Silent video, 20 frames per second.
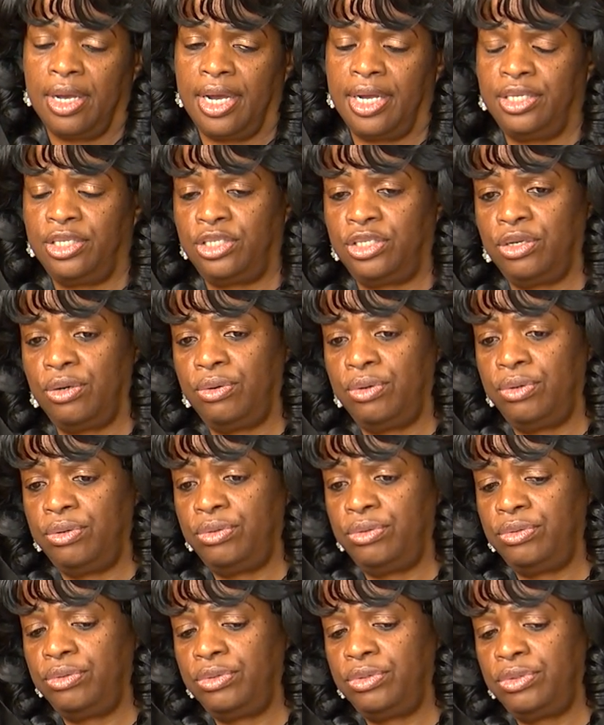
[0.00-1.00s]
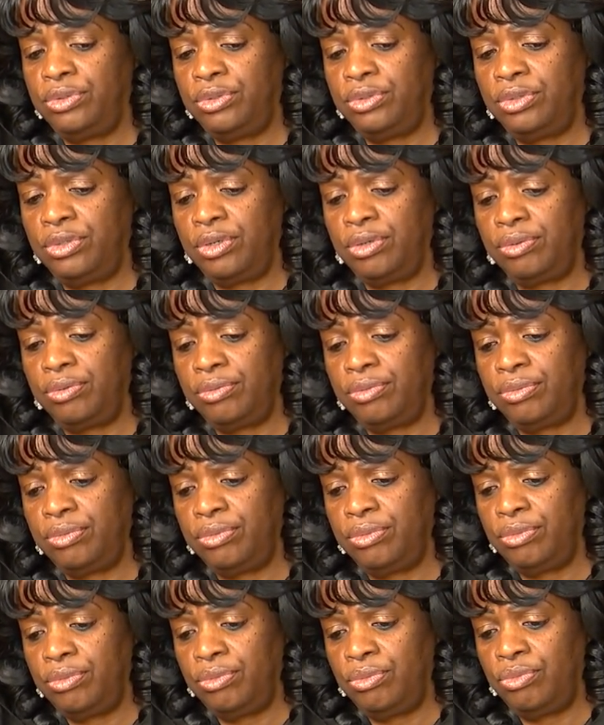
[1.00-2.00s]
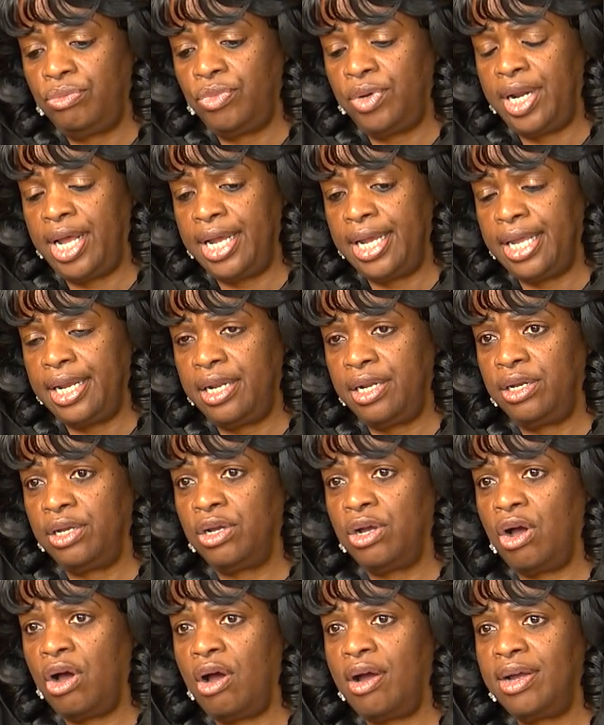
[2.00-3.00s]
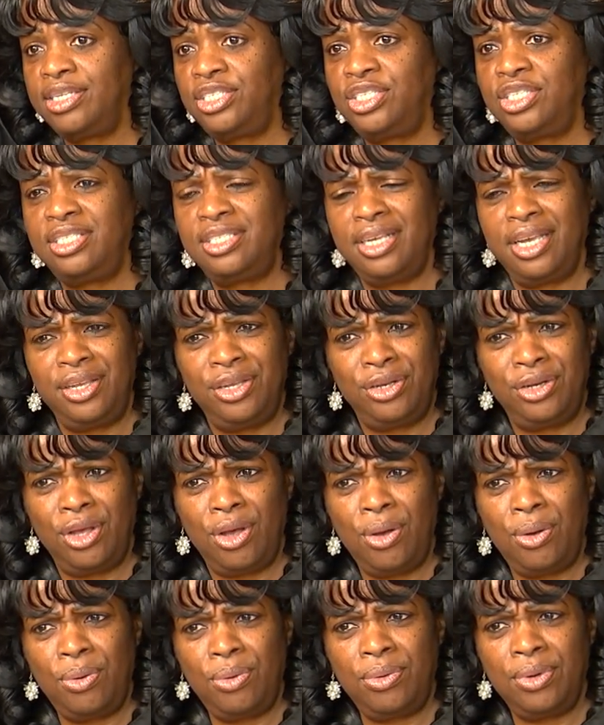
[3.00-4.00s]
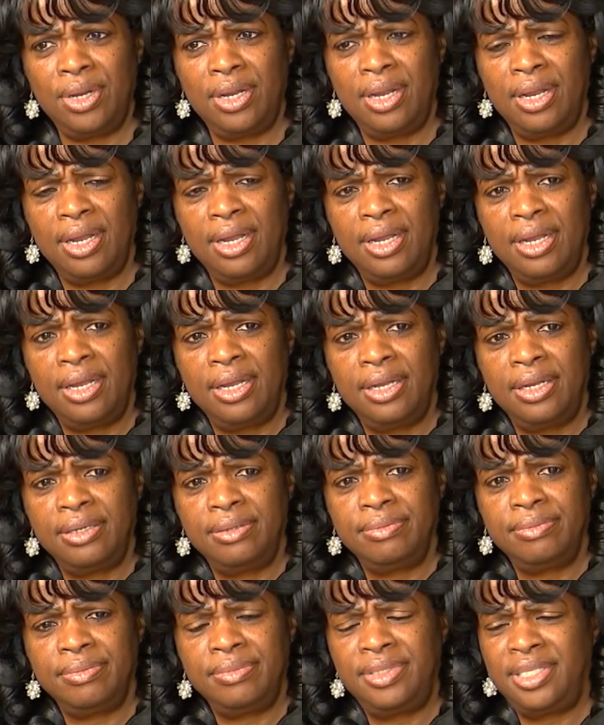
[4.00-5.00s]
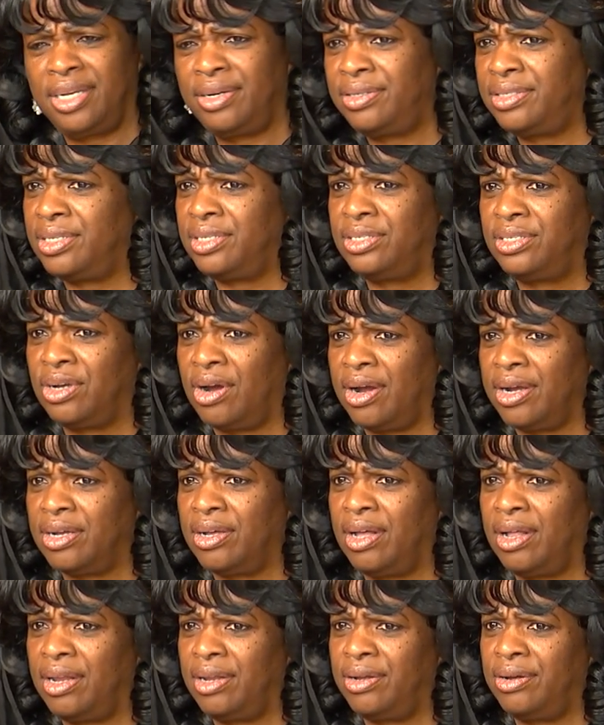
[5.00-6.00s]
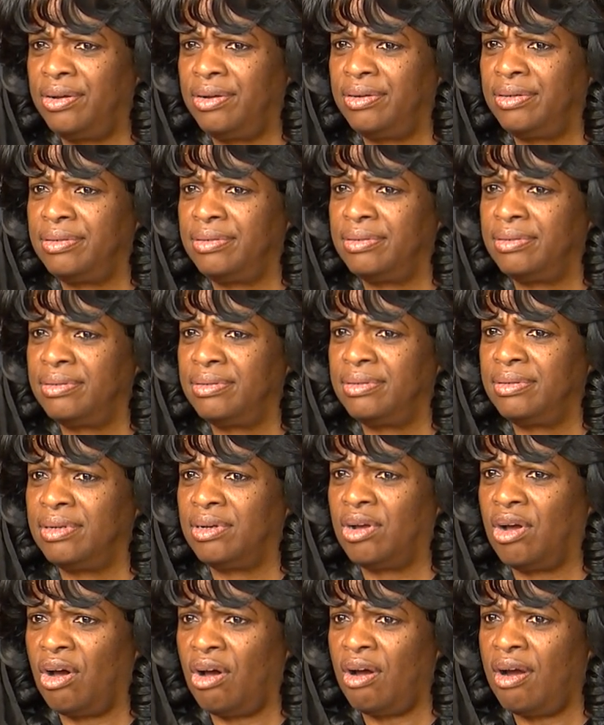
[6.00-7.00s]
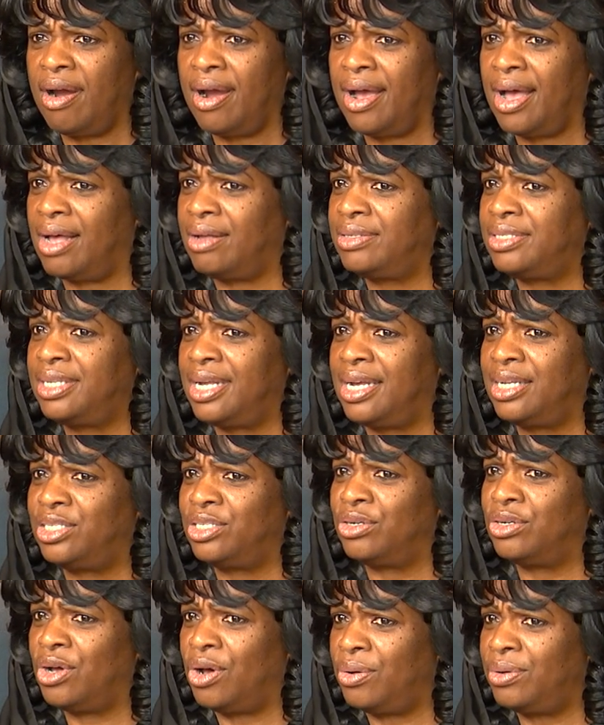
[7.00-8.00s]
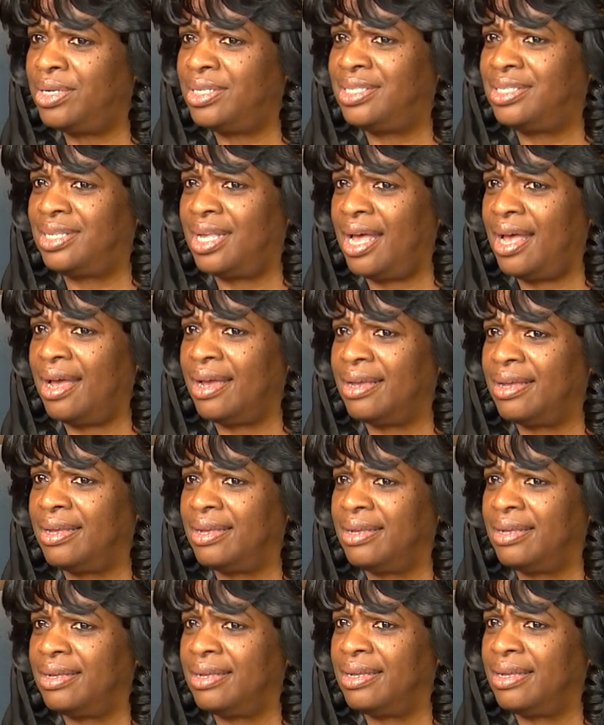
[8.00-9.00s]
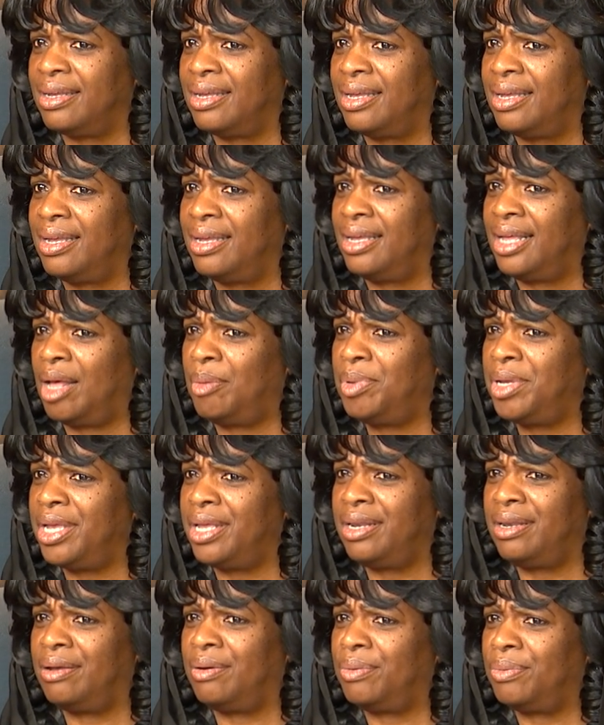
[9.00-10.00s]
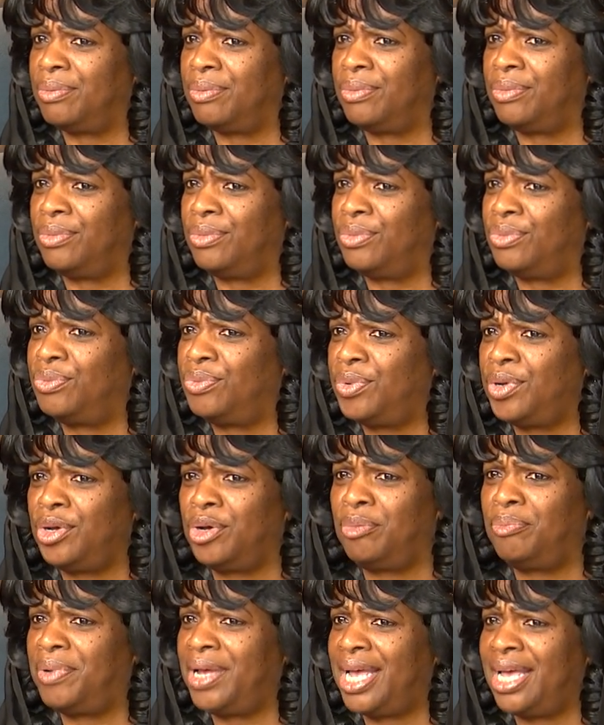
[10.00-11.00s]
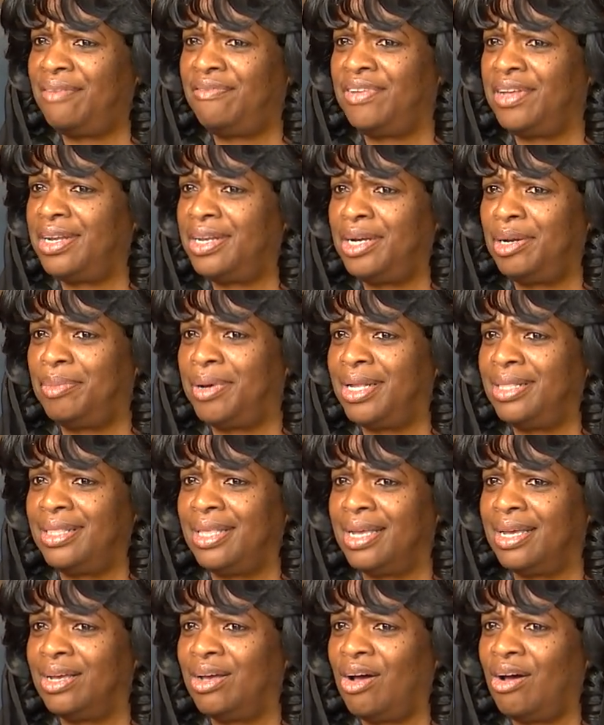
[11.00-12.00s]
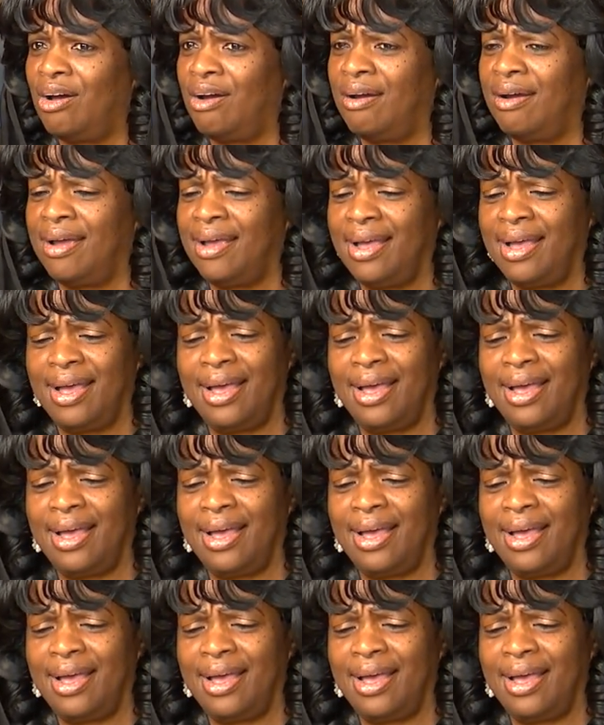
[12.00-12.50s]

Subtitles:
And so when I get in the car, she said, you know, there's a dark colored car outside your cul-de-sac. I'm getting a real bad feeling about that car.